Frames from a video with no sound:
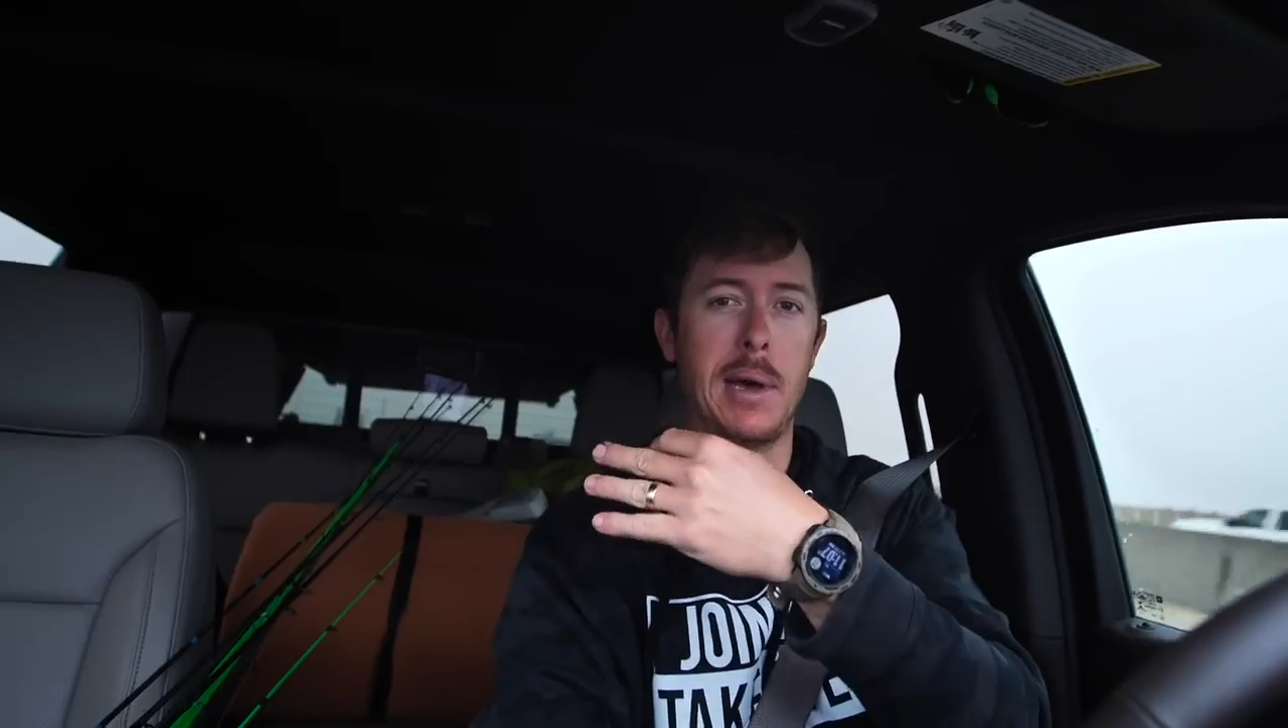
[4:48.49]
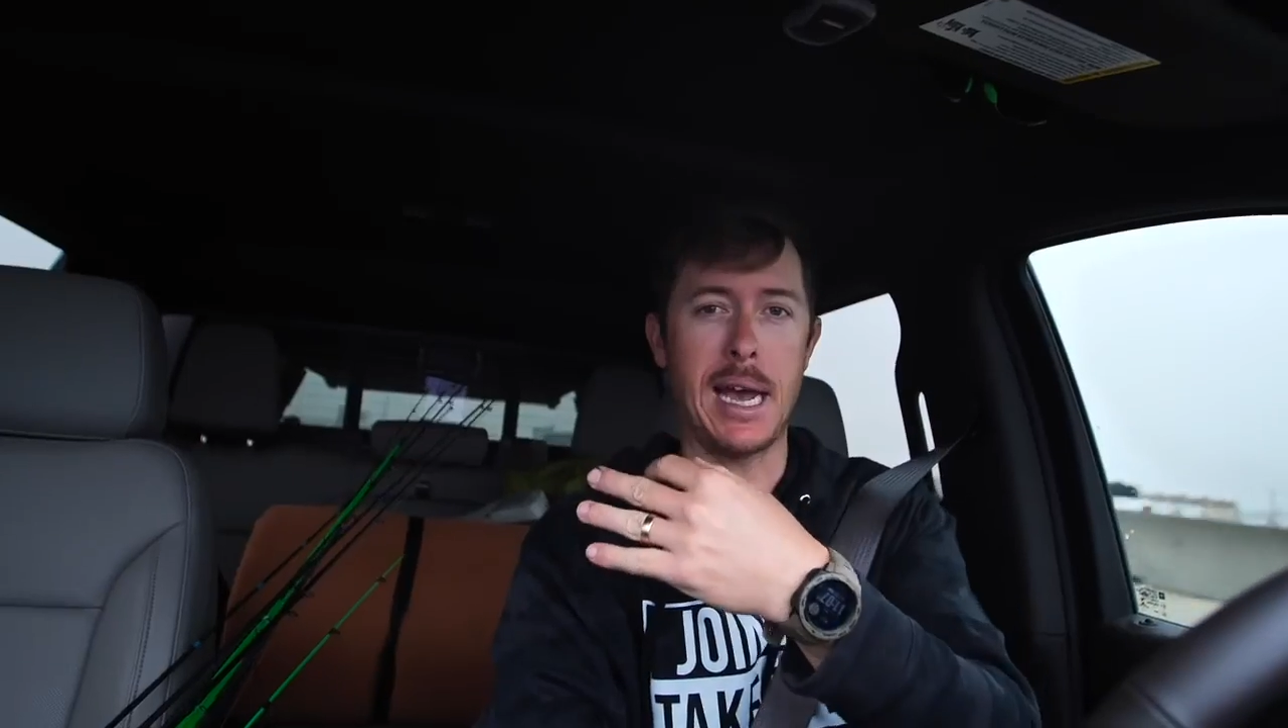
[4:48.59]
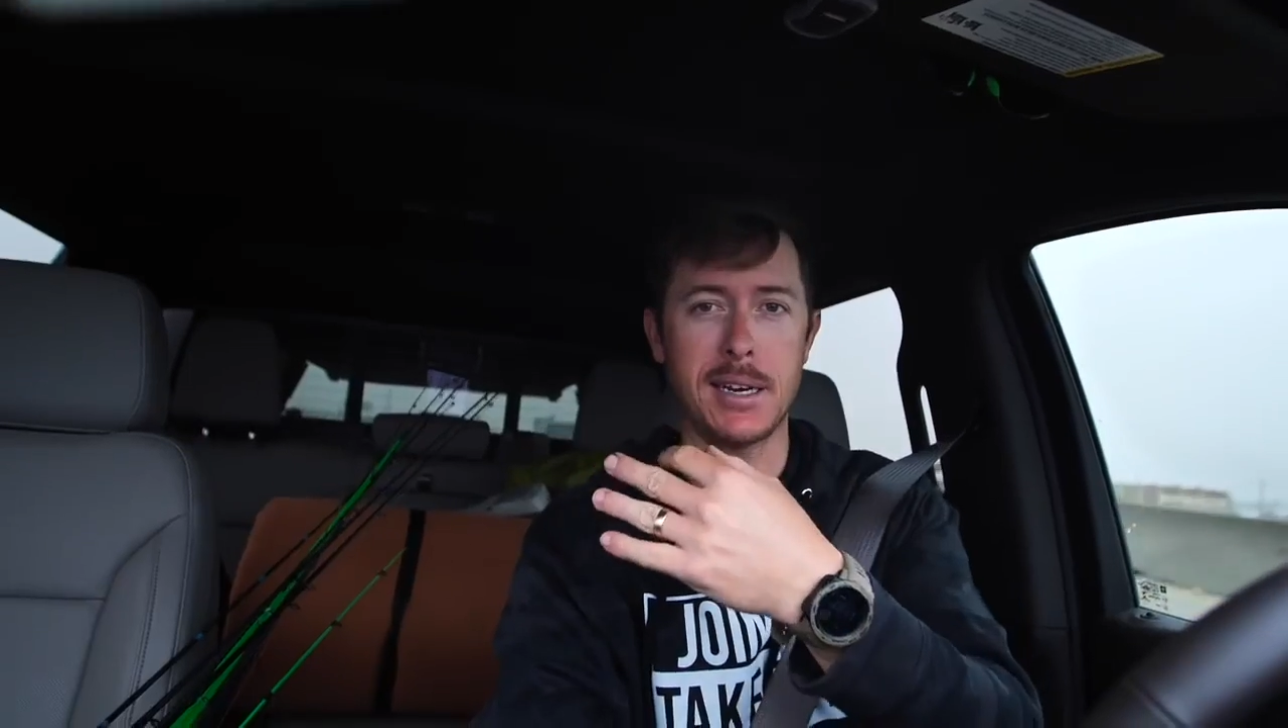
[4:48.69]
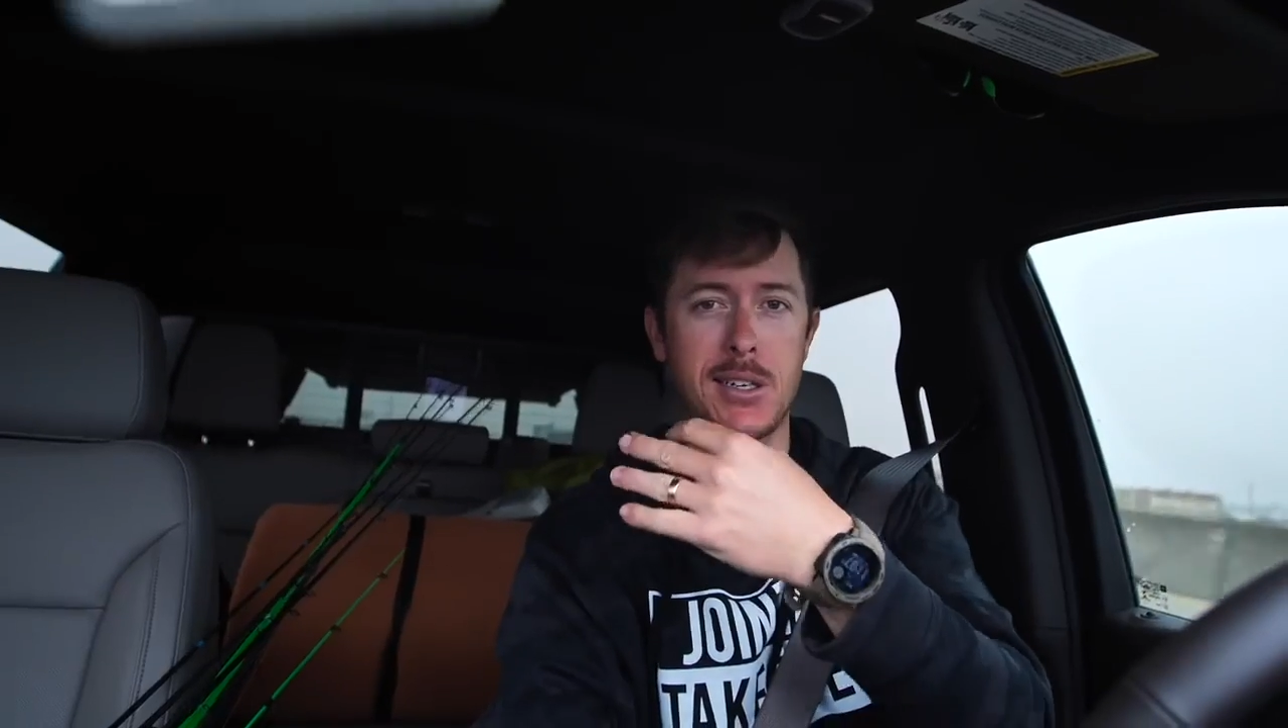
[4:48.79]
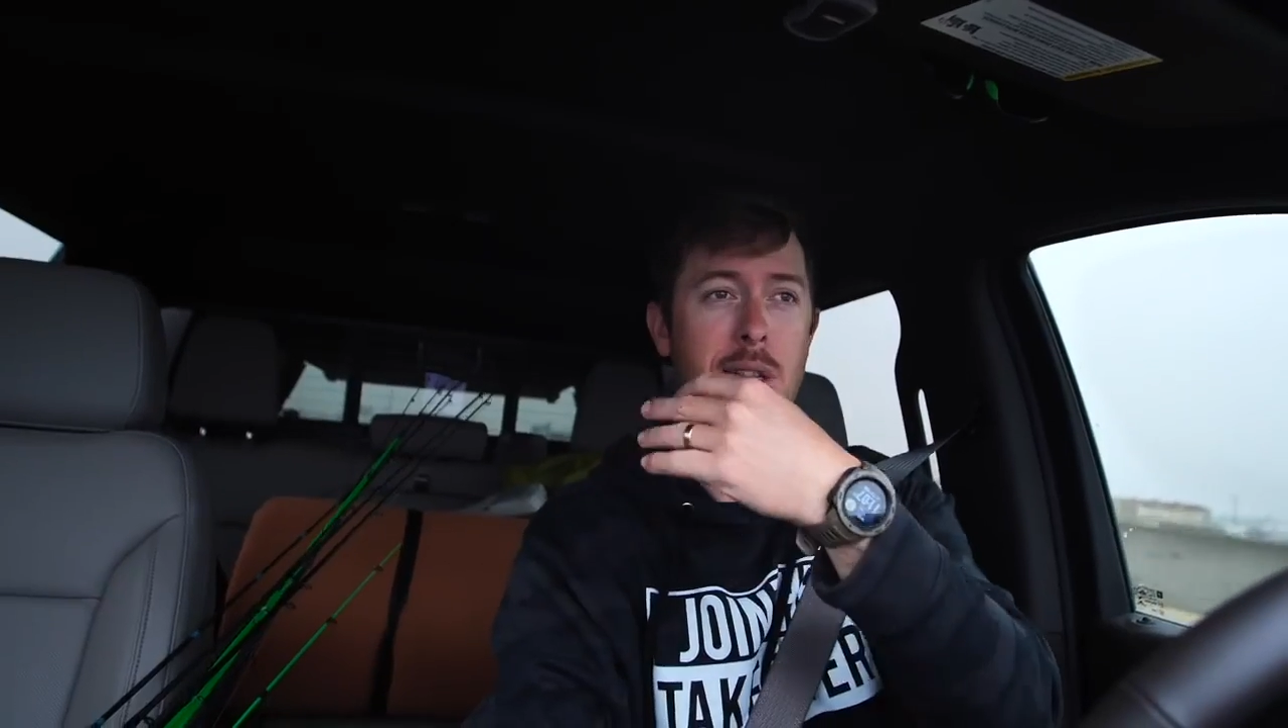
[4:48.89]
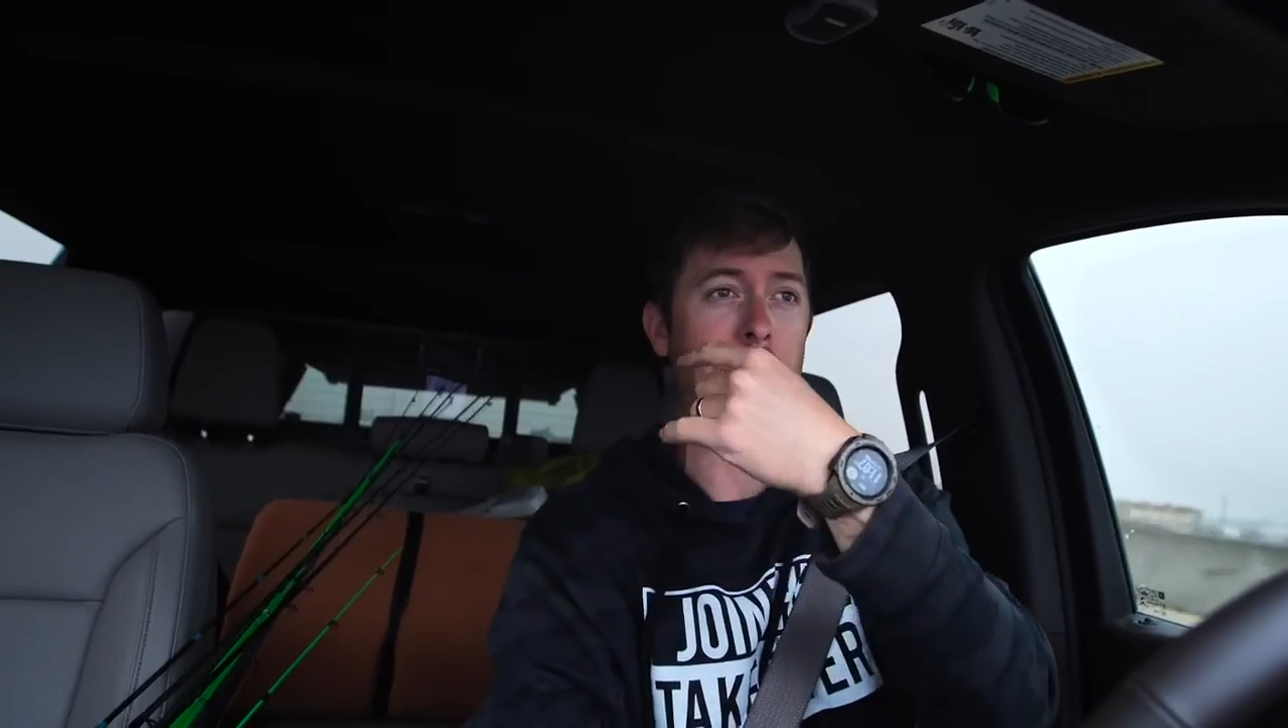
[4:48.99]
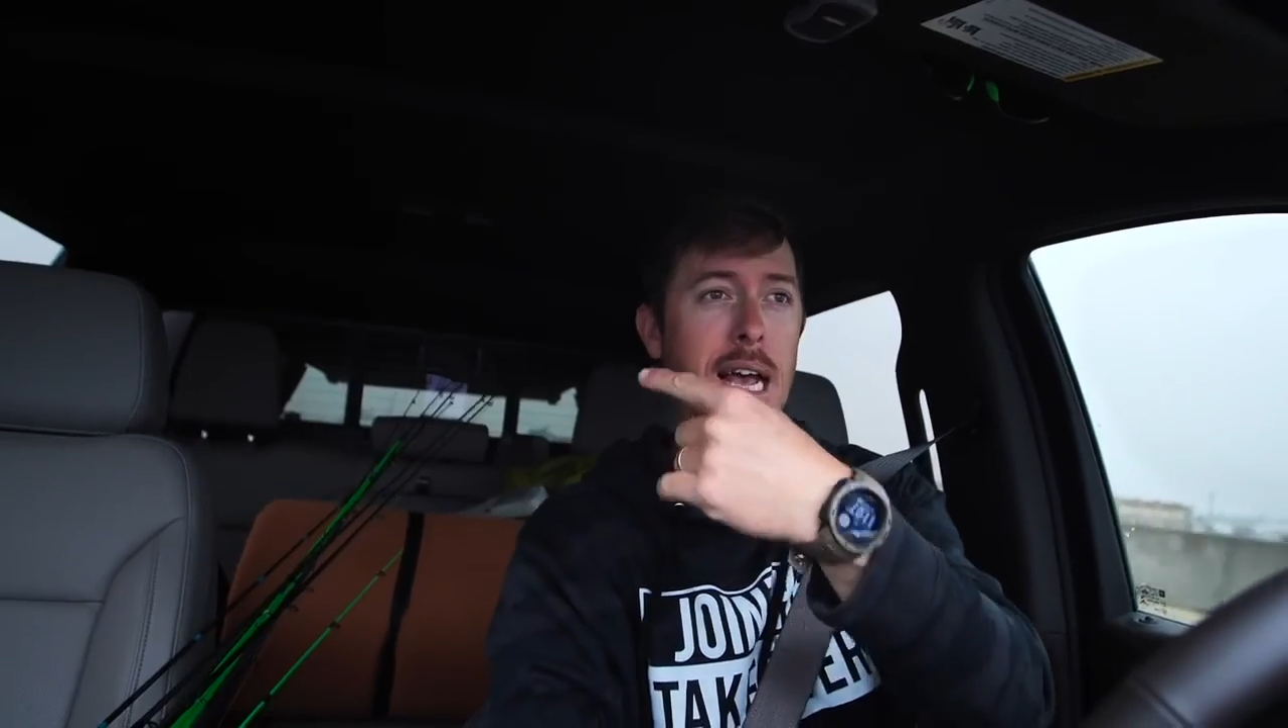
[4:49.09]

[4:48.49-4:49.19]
back to the